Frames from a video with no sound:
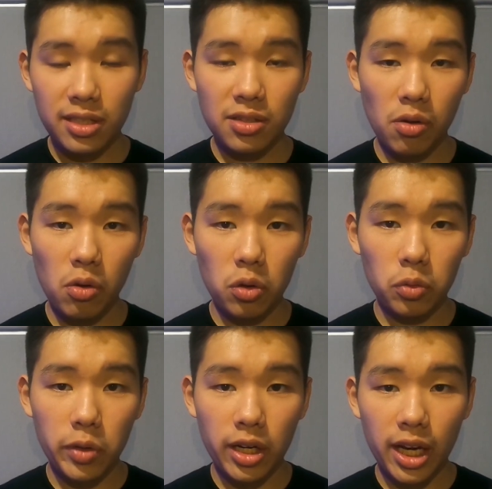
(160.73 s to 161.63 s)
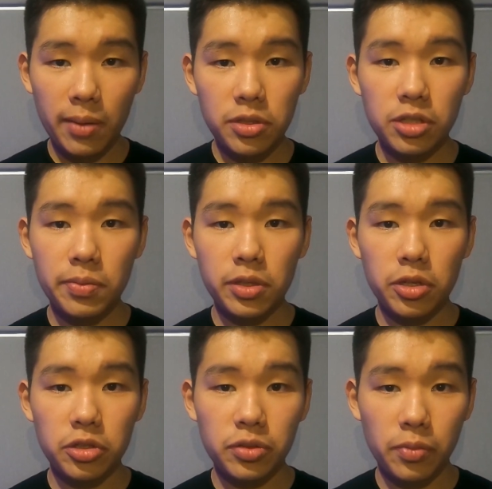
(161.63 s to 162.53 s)
this cold, we are able to
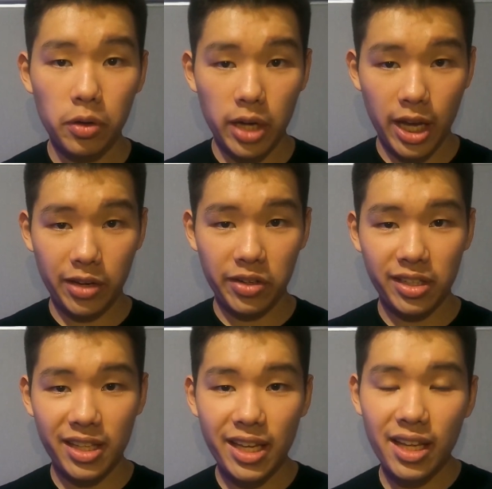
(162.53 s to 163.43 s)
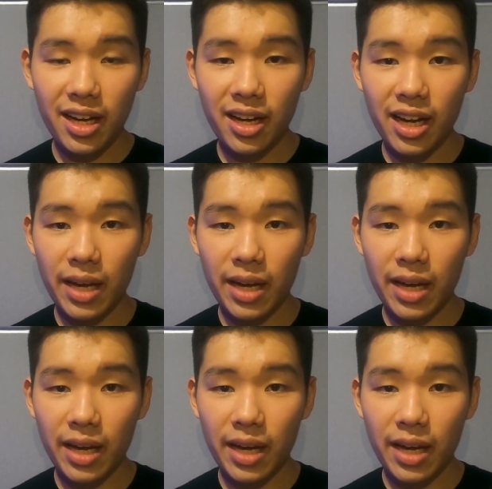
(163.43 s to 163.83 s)
produce more accurate data